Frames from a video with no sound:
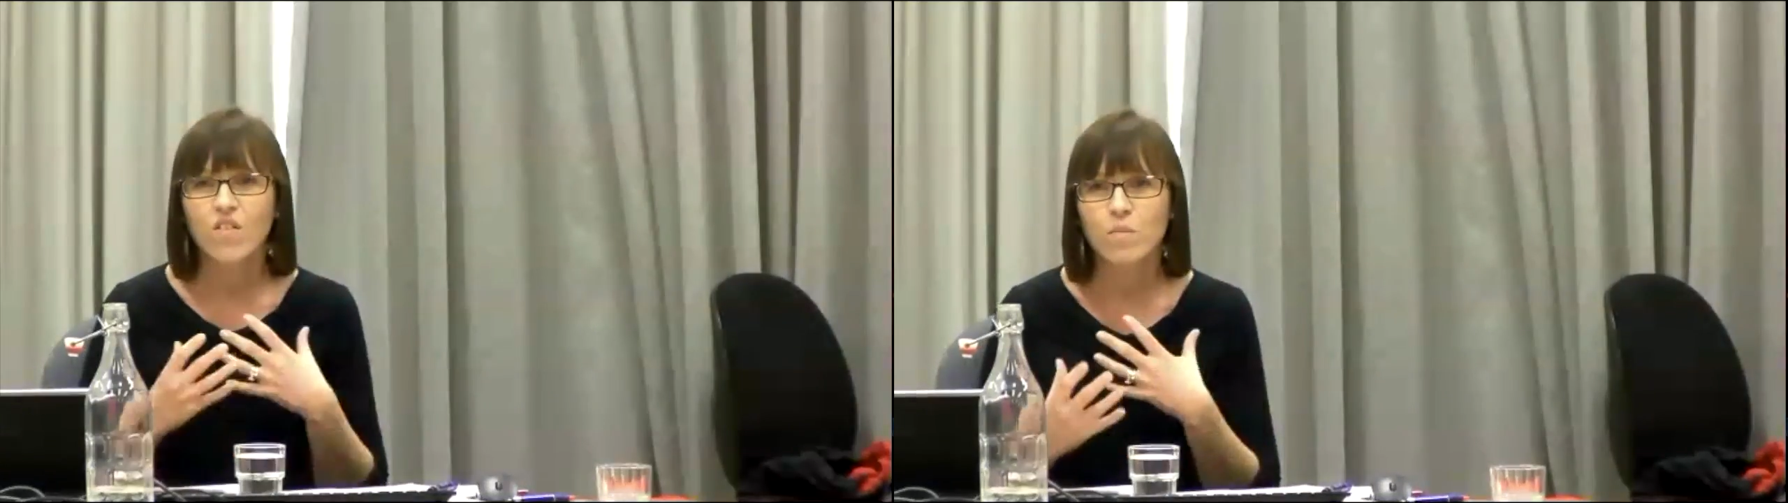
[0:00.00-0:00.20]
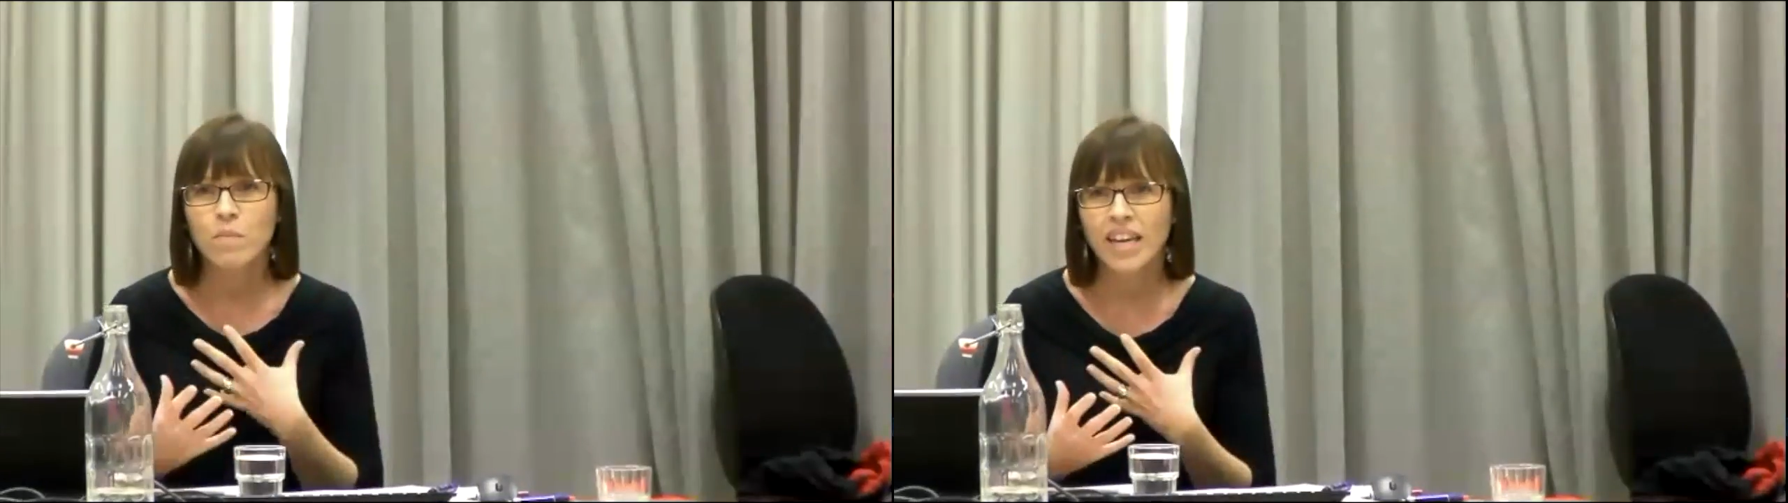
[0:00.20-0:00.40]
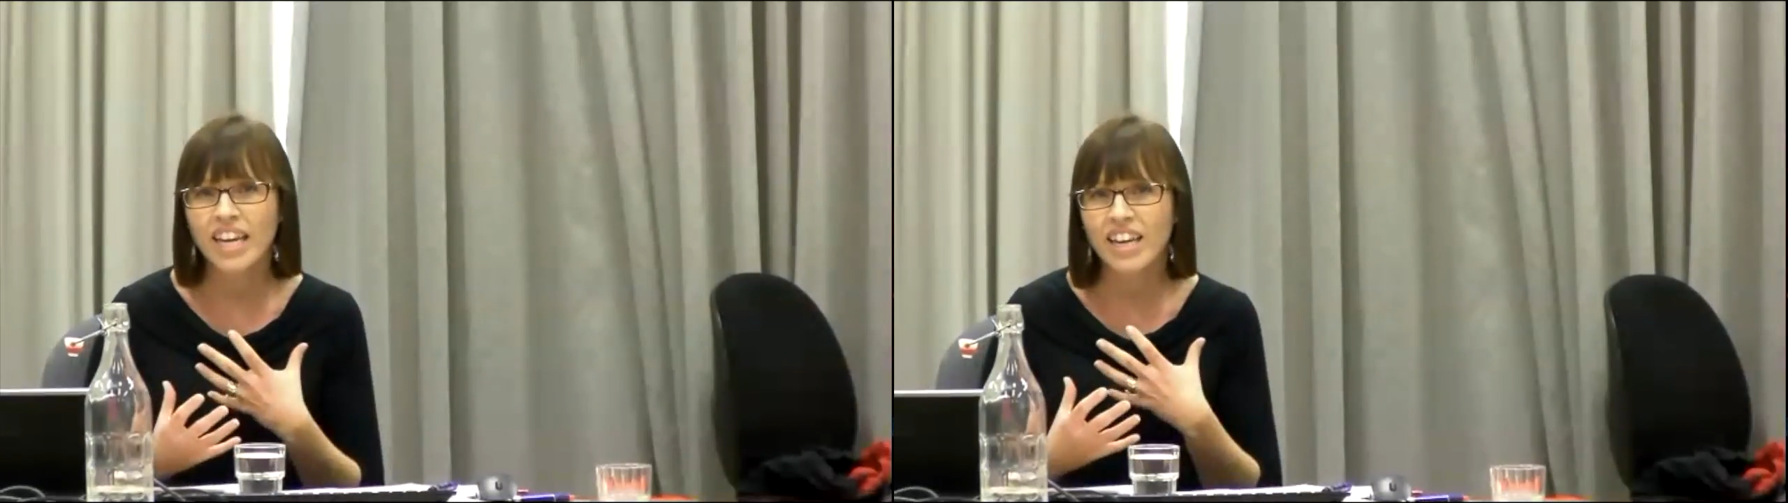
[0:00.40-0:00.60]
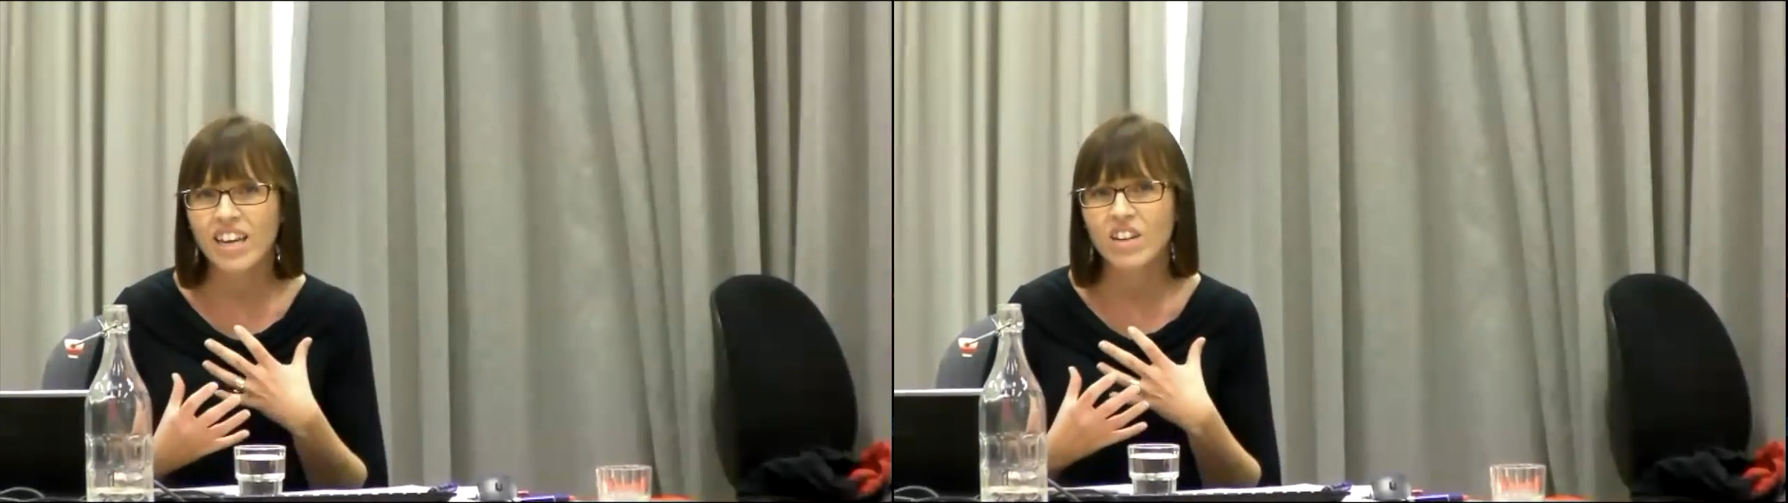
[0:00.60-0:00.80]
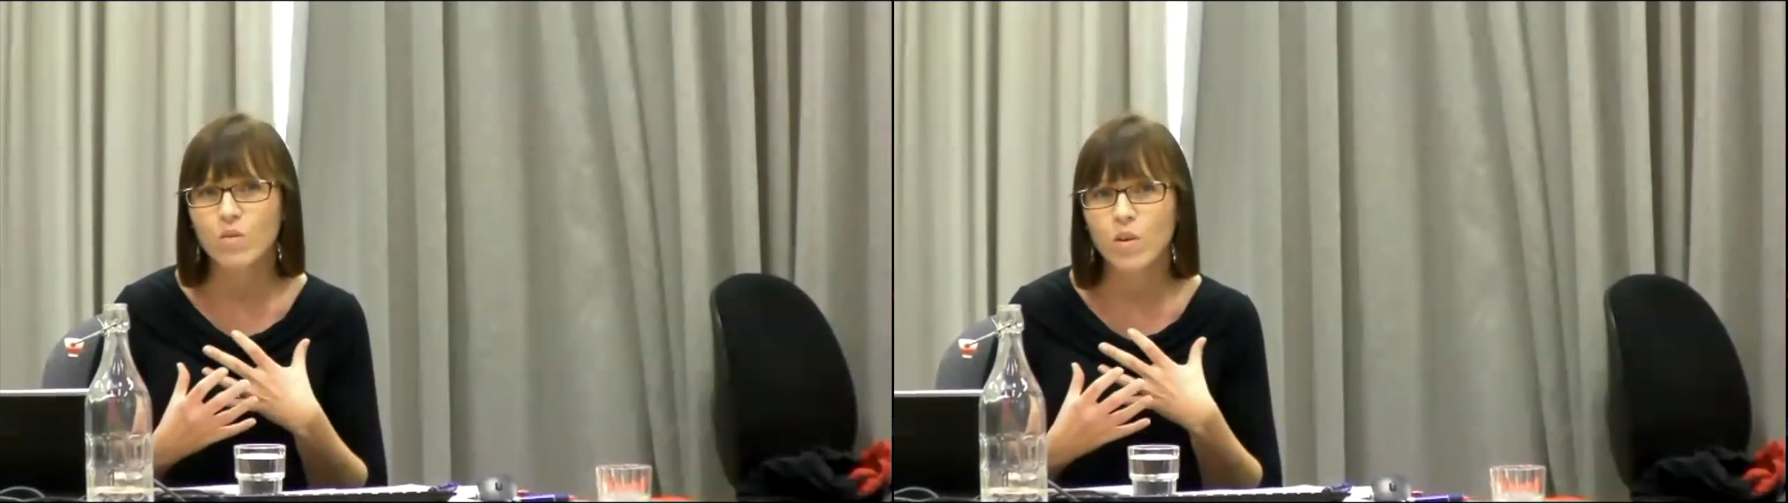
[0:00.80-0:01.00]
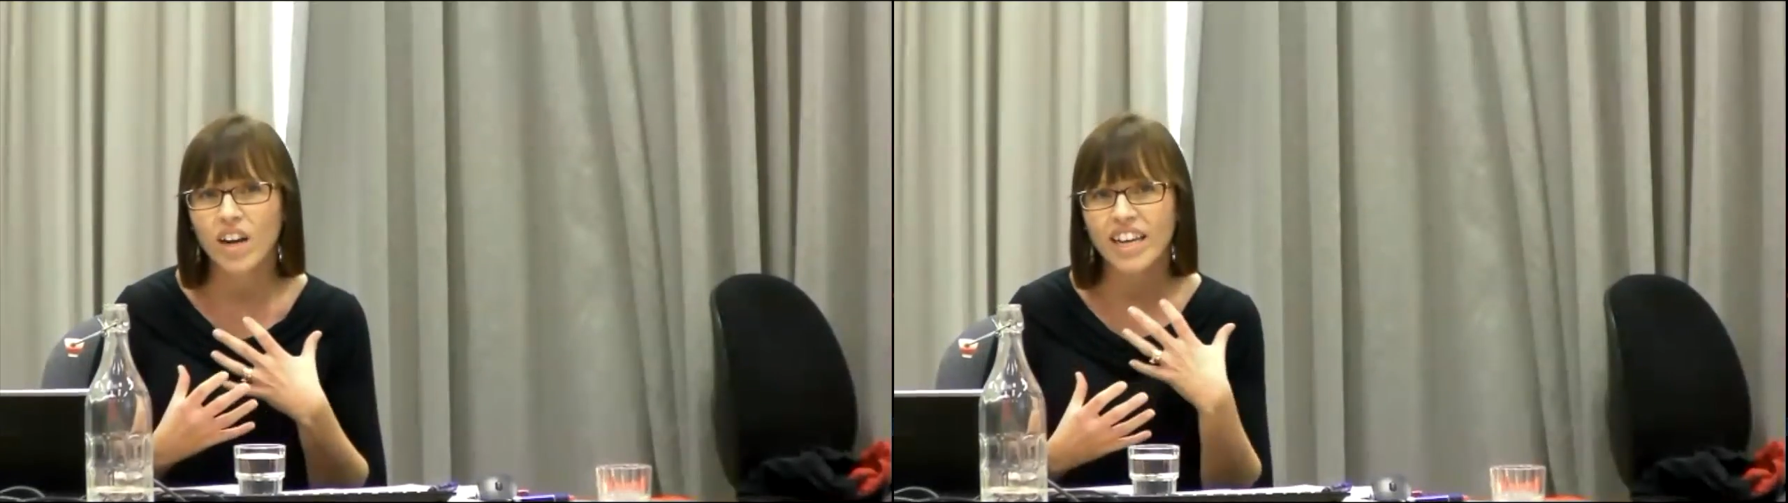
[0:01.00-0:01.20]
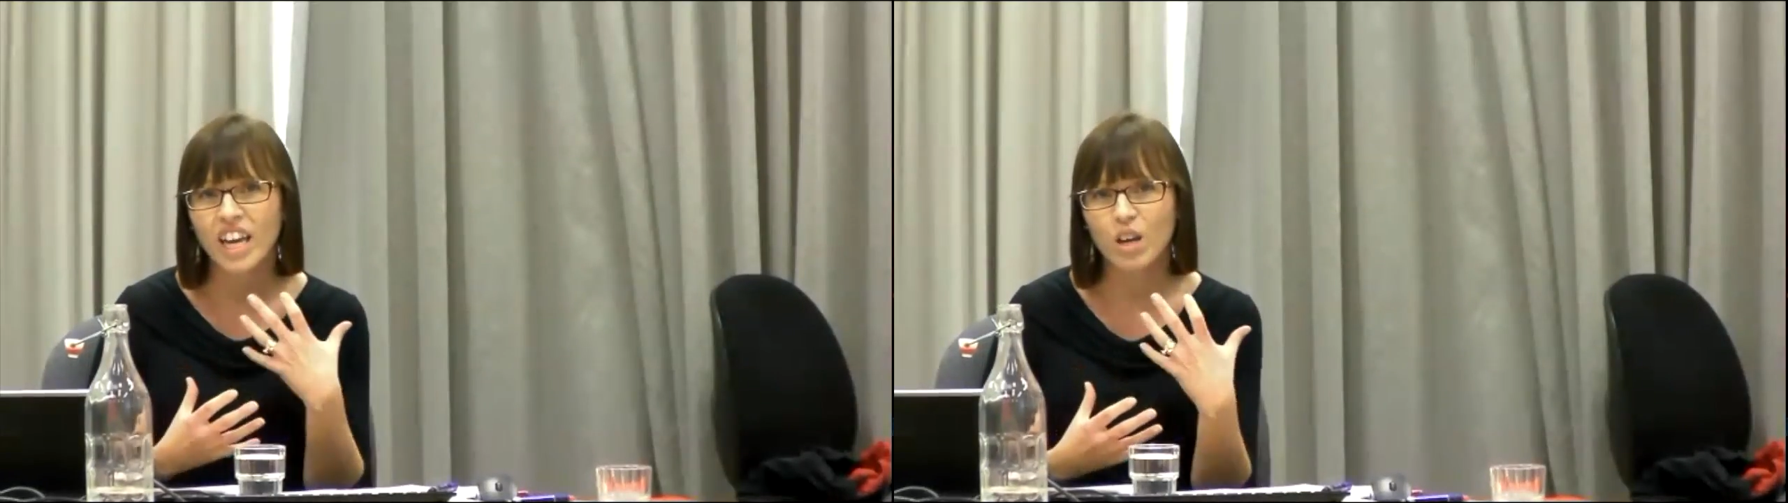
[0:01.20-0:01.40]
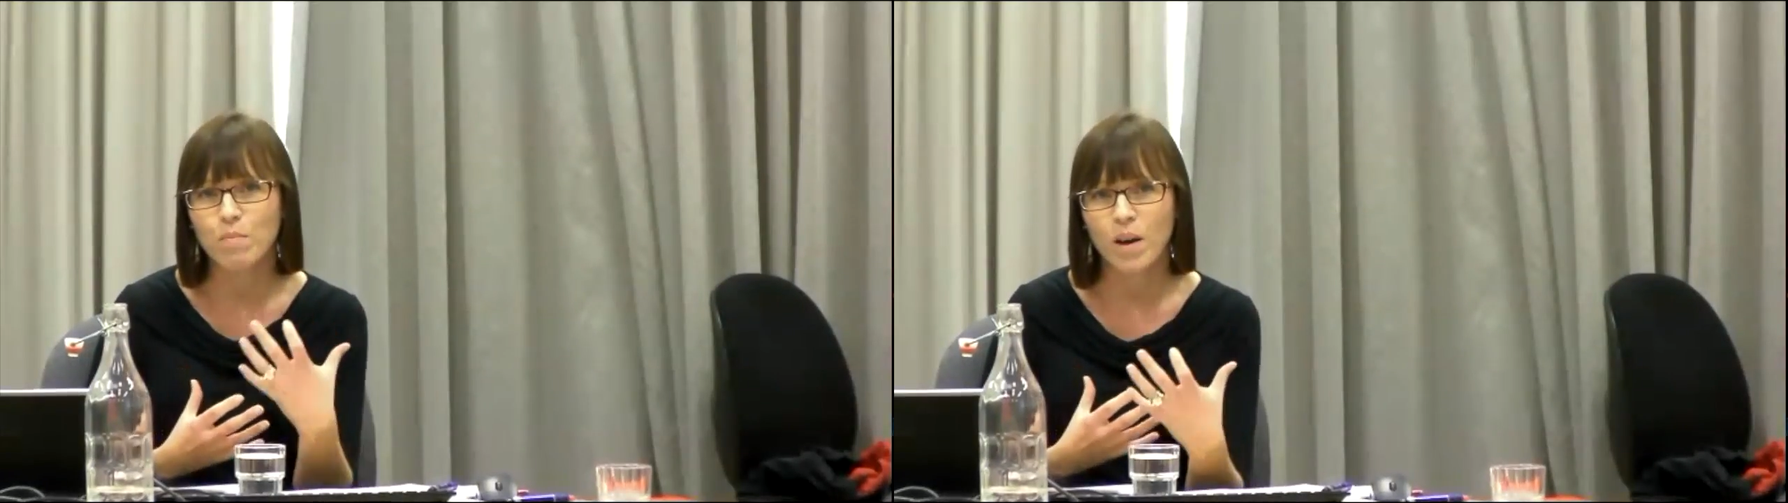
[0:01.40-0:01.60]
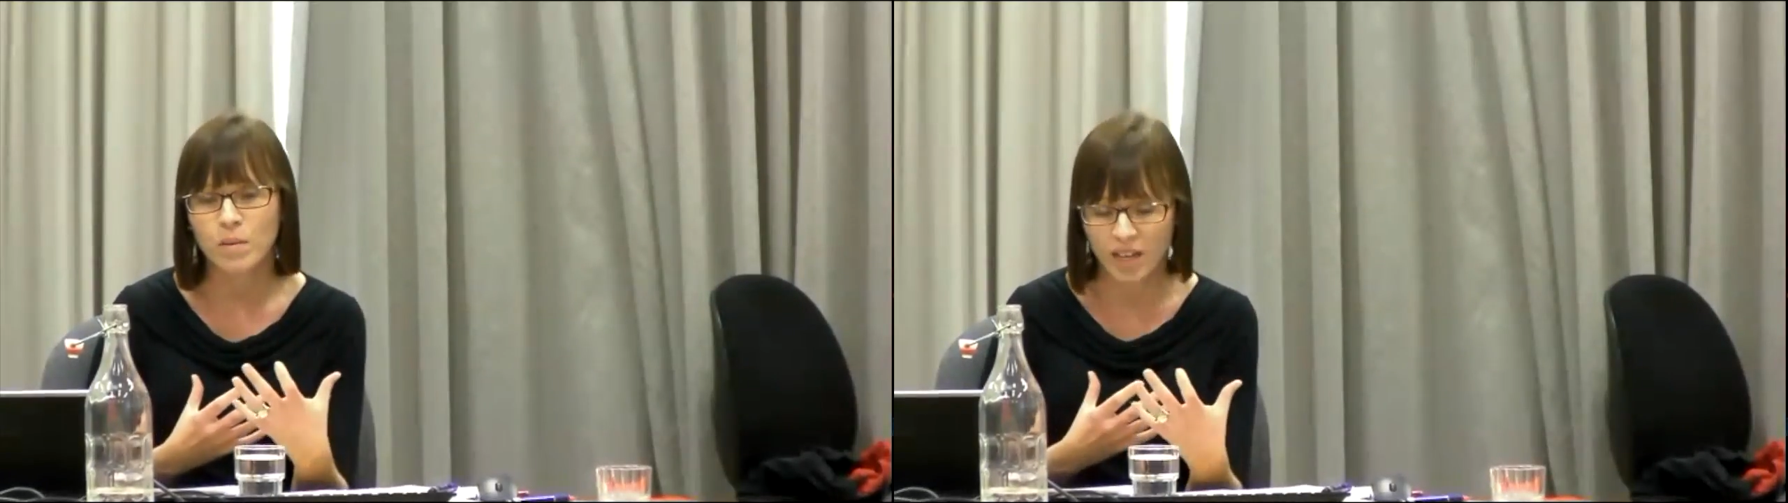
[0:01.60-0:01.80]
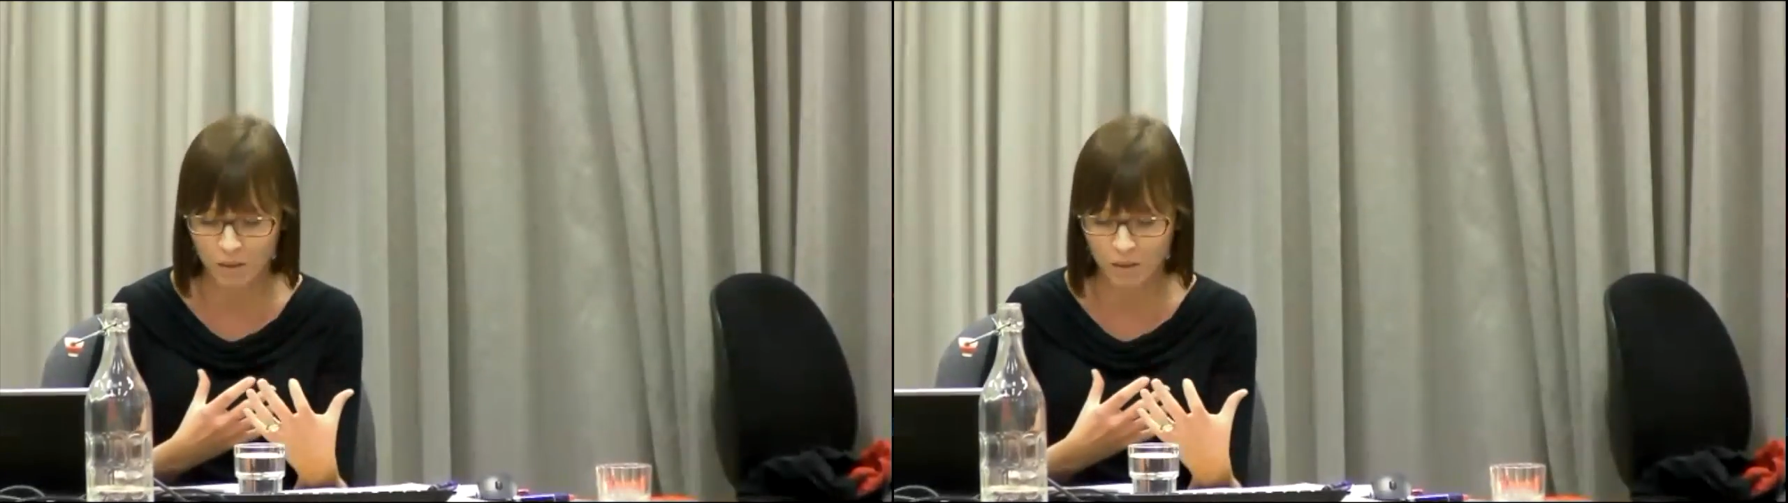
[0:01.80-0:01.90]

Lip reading: For me, what I kept